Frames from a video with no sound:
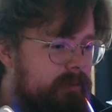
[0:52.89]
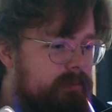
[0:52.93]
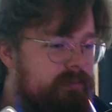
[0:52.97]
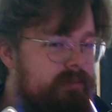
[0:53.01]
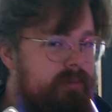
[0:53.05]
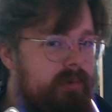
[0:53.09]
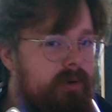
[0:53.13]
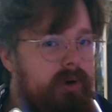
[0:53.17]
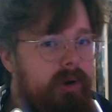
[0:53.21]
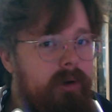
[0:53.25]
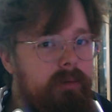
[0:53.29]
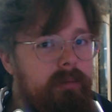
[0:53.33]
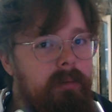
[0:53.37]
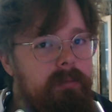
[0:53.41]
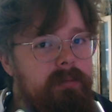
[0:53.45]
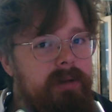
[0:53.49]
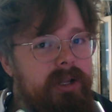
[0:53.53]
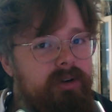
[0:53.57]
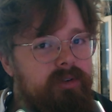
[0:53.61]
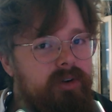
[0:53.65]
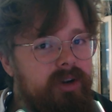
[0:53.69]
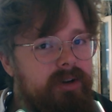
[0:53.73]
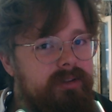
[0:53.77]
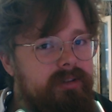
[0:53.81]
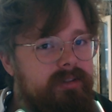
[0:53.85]
Probably
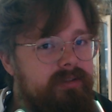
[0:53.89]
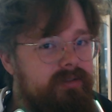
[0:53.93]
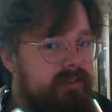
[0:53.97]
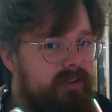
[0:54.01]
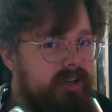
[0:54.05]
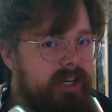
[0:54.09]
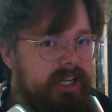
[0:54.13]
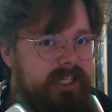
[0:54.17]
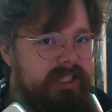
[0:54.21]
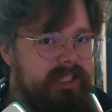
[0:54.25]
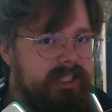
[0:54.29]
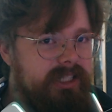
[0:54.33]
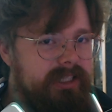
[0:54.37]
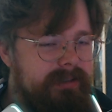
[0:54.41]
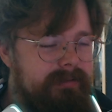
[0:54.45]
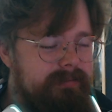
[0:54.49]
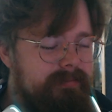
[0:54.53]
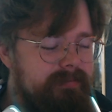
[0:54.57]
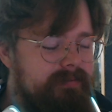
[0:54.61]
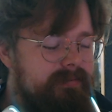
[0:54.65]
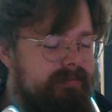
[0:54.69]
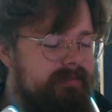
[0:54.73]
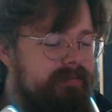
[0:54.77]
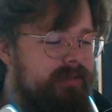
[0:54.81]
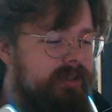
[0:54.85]
around Friday,
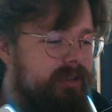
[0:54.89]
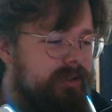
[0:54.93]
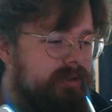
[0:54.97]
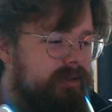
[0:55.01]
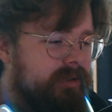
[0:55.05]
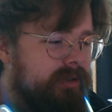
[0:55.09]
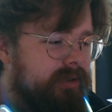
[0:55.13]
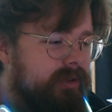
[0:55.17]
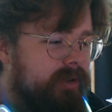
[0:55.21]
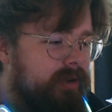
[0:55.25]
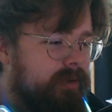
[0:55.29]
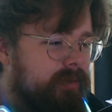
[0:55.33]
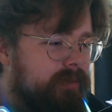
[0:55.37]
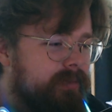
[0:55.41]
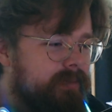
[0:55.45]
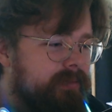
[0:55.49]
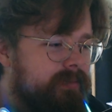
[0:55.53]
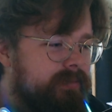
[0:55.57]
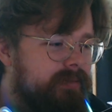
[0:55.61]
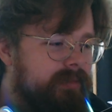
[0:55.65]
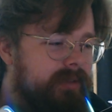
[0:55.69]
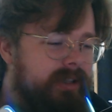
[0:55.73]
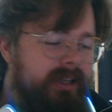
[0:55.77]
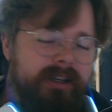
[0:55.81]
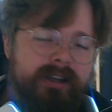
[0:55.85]
just so you know.
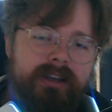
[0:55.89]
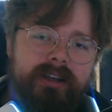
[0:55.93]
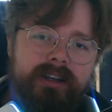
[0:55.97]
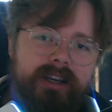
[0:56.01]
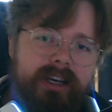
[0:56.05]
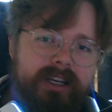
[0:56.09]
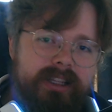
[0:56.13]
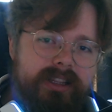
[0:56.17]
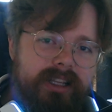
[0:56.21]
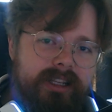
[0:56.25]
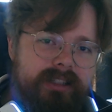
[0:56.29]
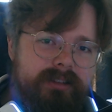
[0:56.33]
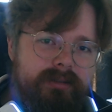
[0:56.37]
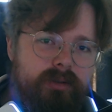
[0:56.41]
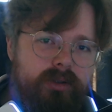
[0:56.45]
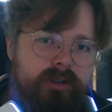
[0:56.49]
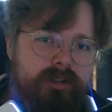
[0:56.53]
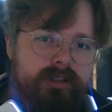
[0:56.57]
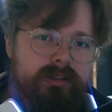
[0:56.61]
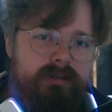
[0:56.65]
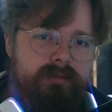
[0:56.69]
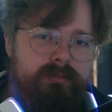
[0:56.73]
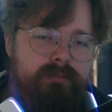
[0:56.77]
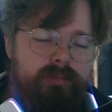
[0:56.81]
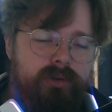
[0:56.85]
And that
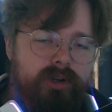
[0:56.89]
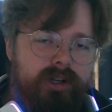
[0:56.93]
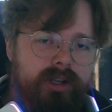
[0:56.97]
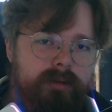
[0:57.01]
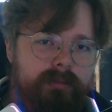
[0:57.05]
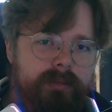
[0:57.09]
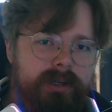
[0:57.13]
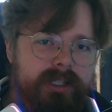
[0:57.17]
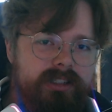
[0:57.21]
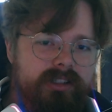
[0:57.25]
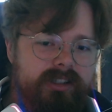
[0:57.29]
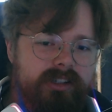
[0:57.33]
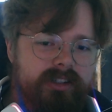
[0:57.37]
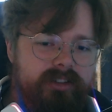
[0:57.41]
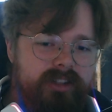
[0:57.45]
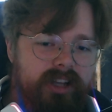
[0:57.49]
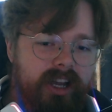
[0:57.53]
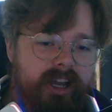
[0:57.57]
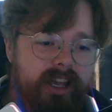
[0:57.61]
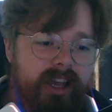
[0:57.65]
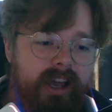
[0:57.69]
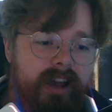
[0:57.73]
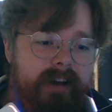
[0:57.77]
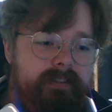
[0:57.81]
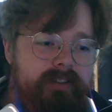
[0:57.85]
was pretty much it.
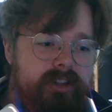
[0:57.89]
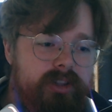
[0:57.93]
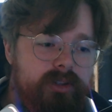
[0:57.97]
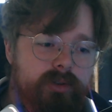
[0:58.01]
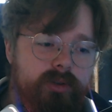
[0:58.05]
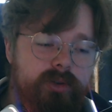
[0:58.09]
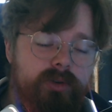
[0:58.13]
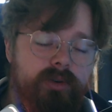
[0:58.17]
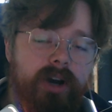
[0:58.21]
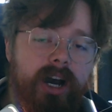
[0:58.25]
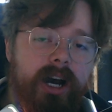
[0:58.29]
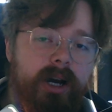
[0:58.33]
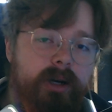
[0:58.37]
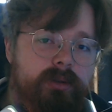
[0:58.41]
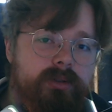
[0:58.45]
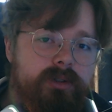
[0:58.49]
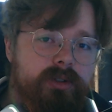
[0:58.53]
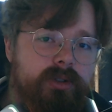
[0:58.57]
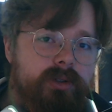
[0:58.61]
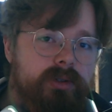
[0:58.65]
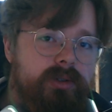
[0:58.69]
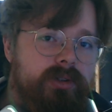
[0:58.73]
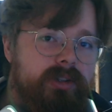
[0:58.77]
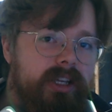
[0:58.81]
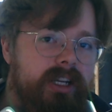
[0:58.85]
I have a new
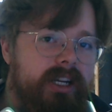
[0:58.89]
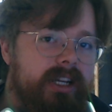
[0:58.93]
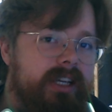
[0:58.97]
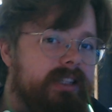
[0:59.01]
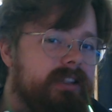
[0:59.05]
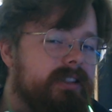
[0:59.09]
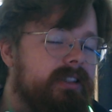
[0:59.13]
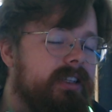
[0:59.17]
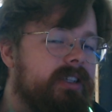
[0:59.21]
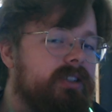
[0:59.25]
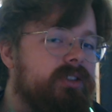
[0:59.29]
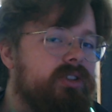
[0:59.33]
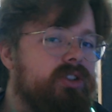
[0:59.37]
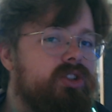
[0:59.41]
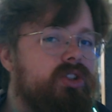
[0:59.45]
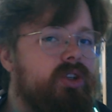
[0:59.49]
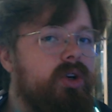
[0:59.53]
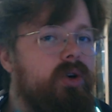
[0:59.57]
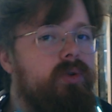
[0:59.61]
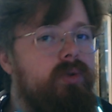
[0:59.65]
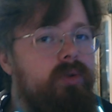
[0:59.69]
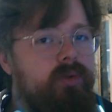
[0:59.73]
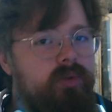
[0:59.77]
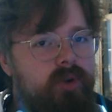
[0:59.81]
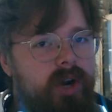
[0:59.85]
outro that I intend to
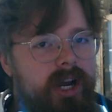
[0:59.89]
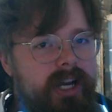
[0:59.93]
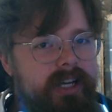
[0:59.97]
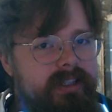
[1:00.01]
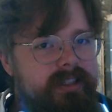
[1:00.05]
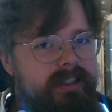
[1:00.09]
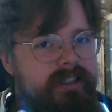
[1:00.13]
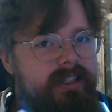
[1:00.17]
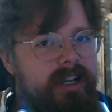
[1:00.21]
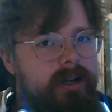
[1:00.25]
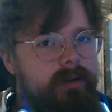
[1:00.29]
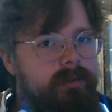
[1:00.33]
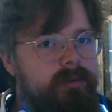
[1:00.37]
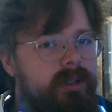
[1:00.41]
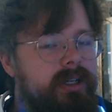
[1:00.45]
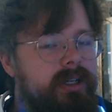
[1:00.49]
show right now,